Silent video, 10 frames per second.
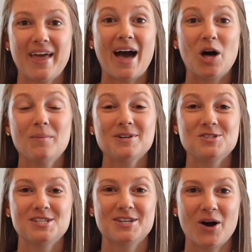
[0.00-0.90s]
how much
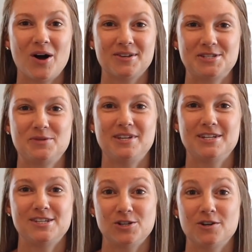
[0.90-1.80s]
does it cost to be a
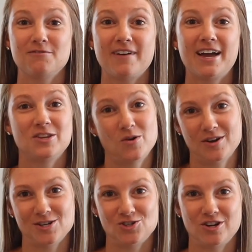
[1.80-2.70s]
certified yoga
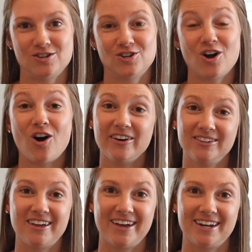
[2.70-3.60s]
instructor
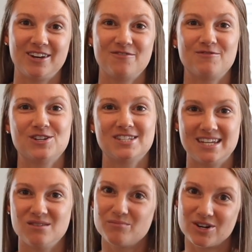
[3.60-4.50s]
online versus
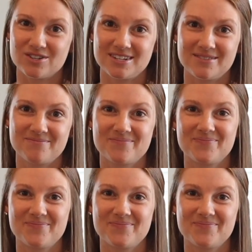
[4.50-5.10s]
in person?